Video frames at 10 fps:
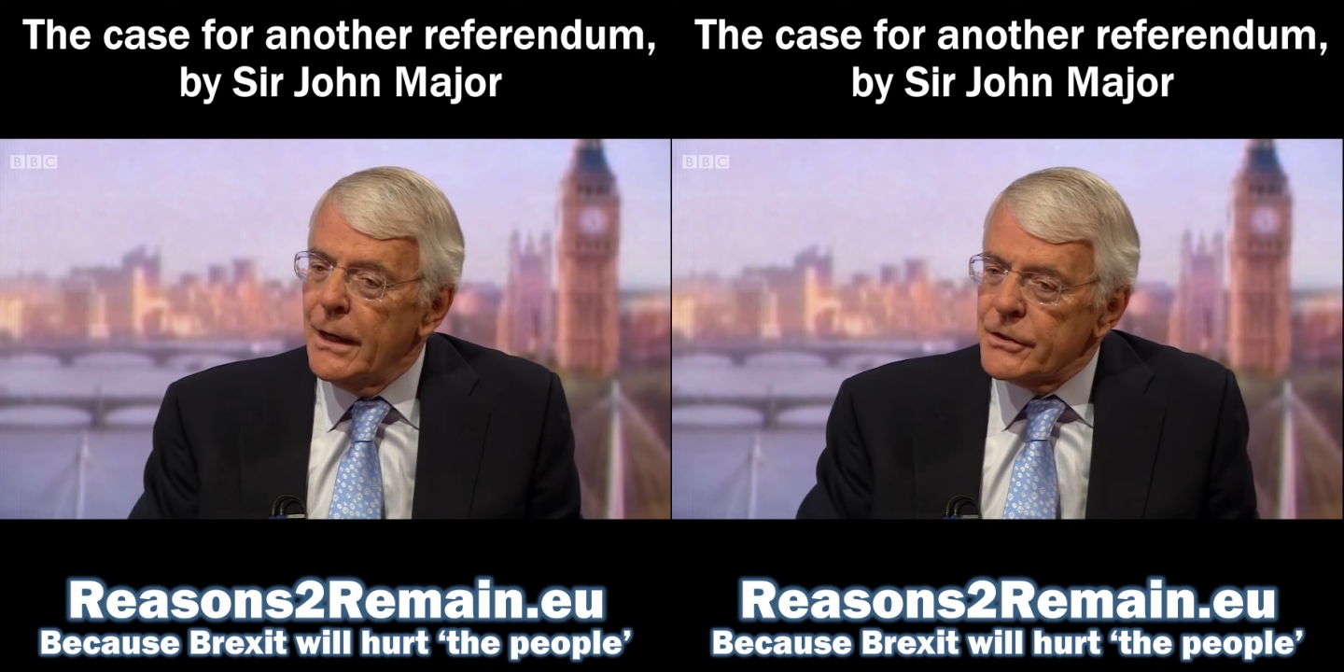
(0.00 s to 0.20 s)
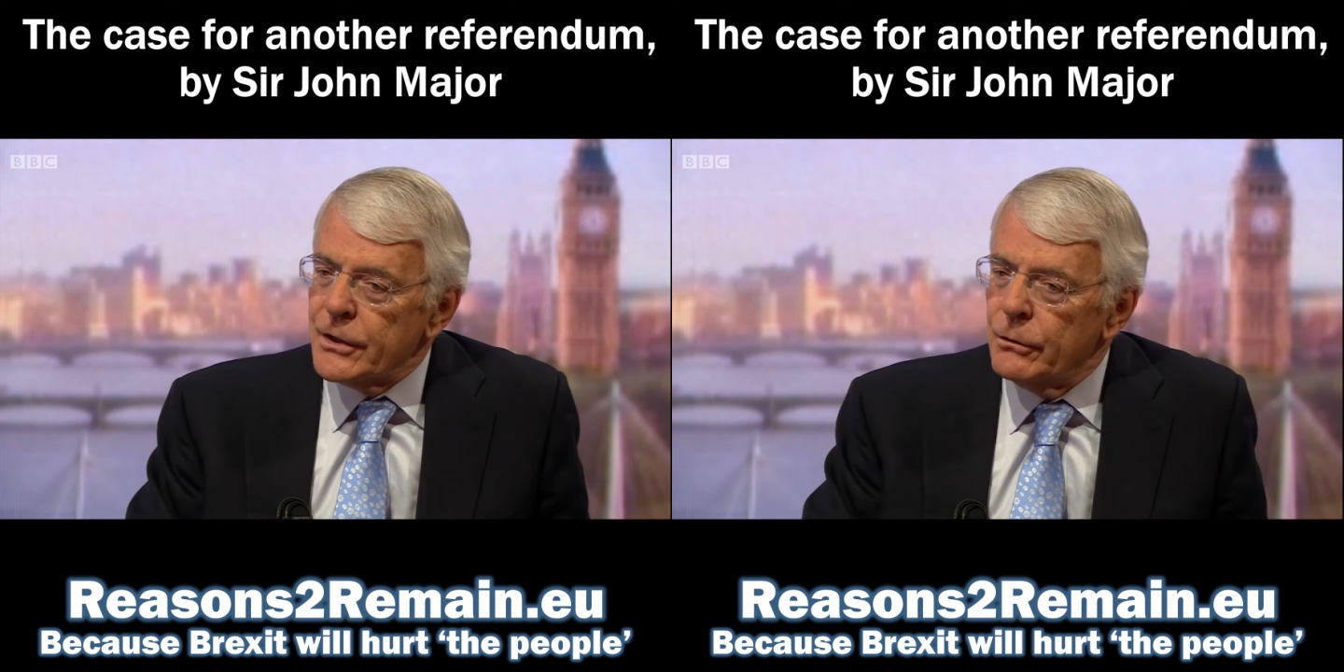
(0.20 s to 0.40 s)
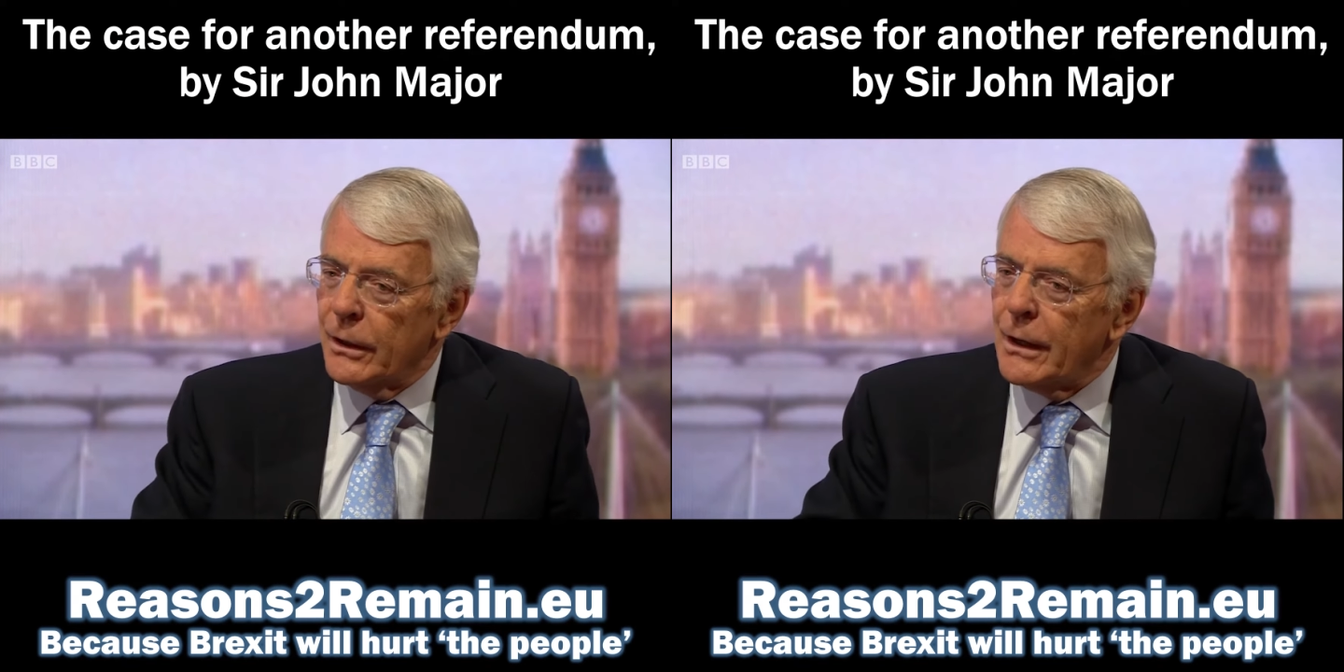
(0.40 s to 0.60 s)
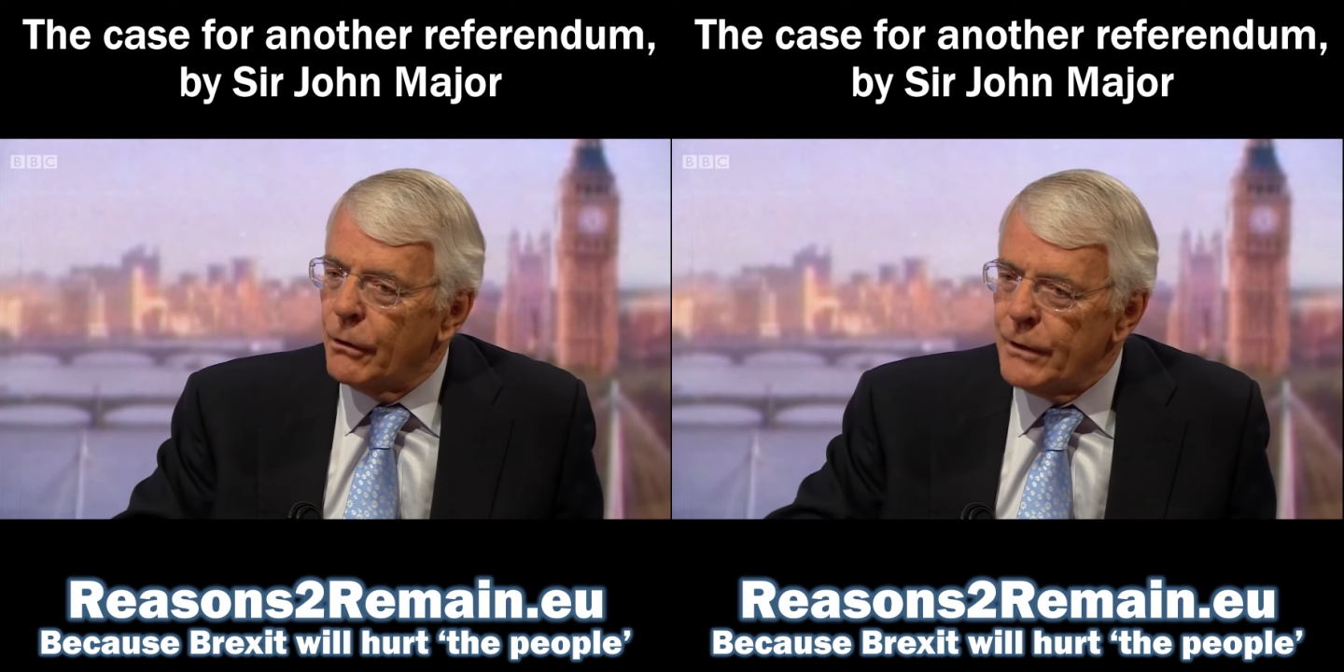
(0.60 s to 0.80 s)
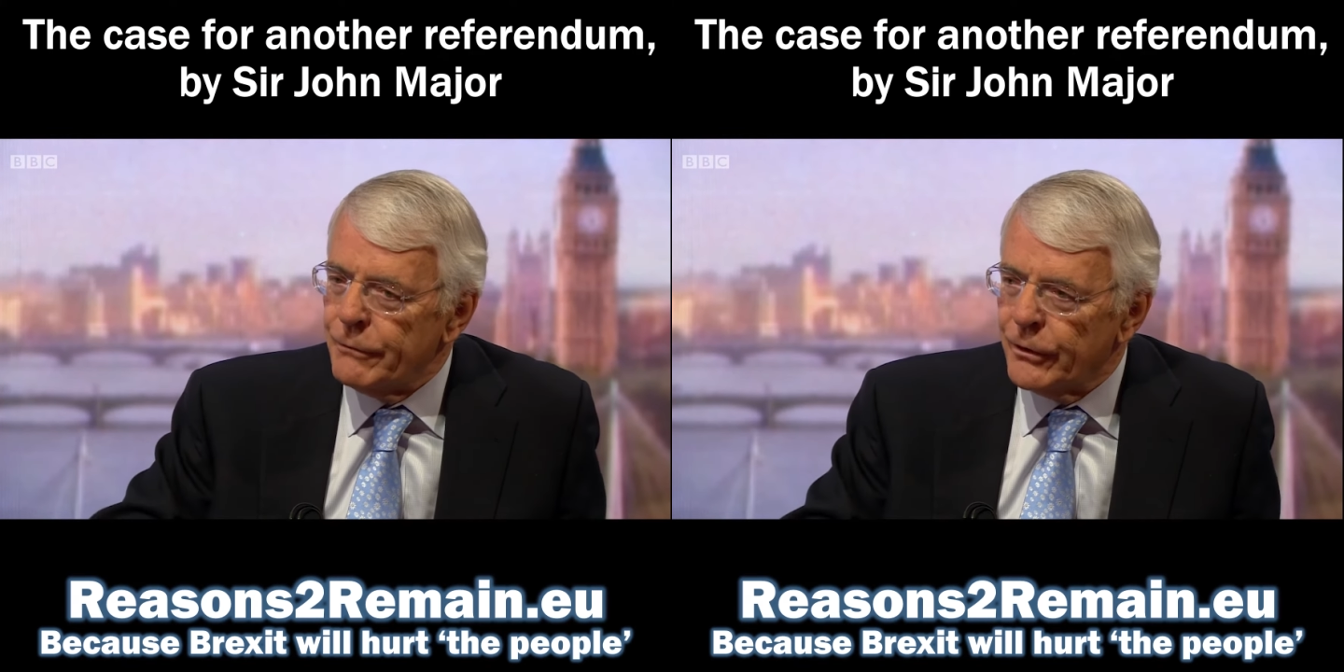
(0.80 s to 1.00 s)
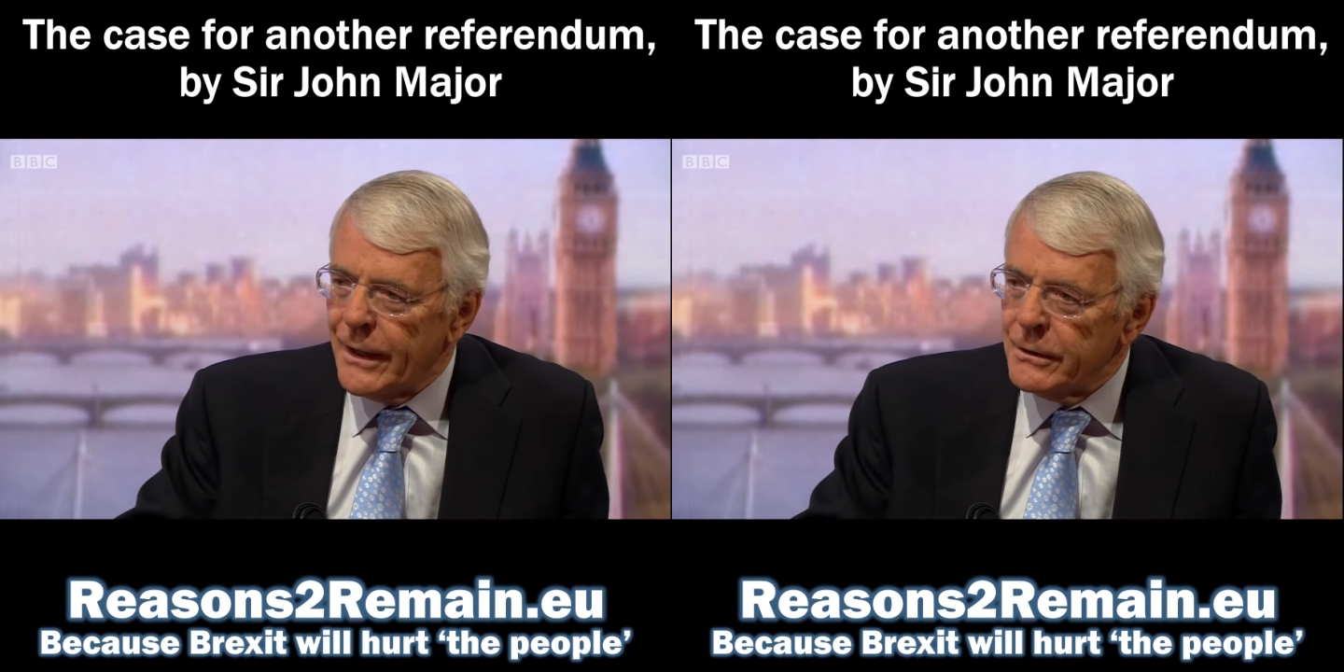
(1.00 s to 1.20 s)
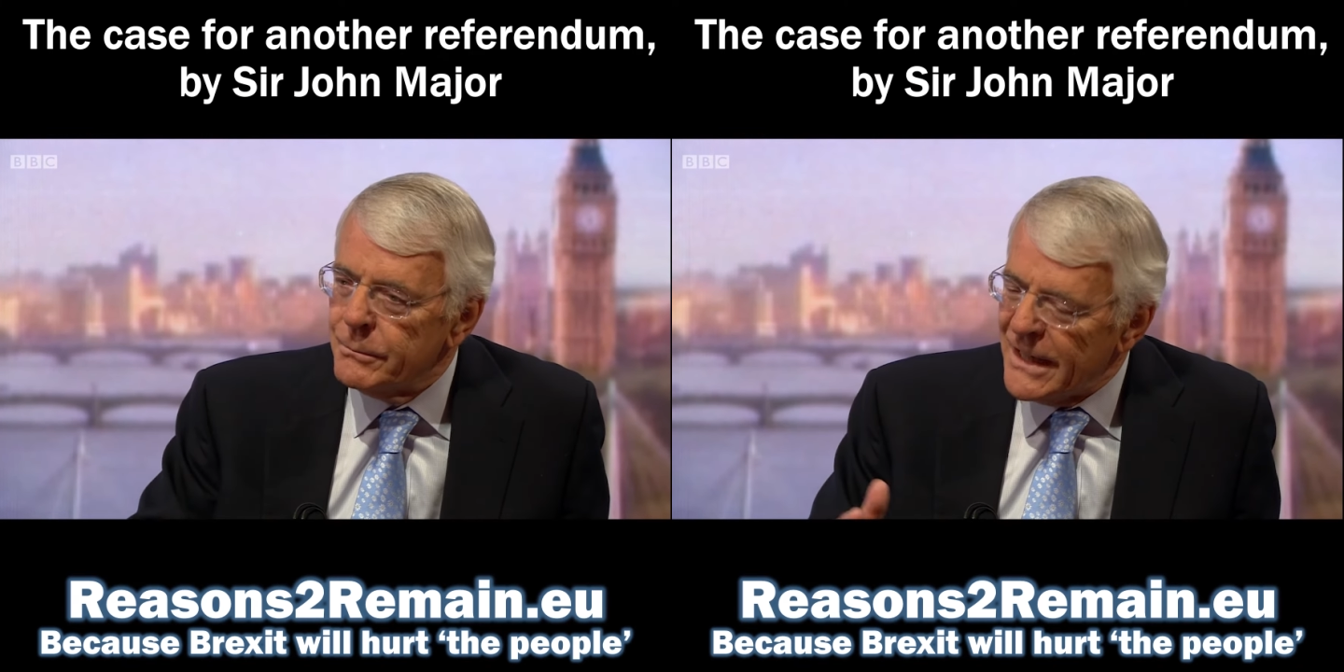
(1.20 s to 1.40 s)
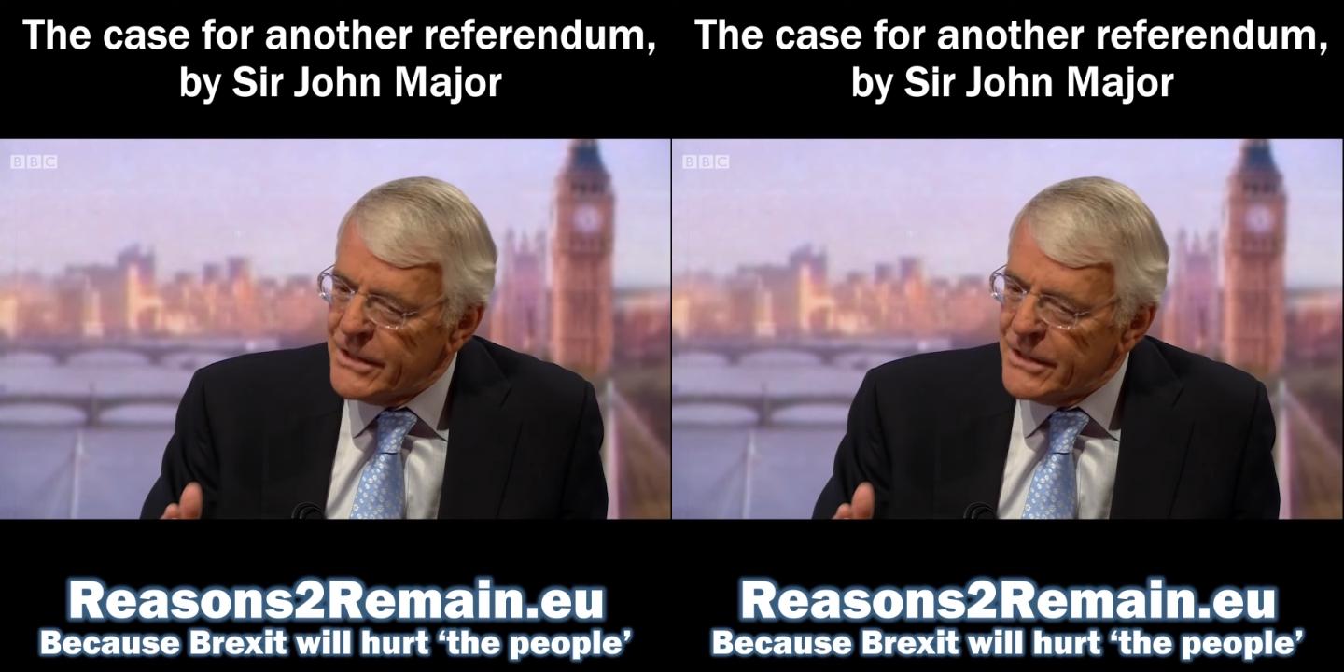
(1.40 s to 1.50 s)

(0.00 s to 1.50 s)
Because, so a referendum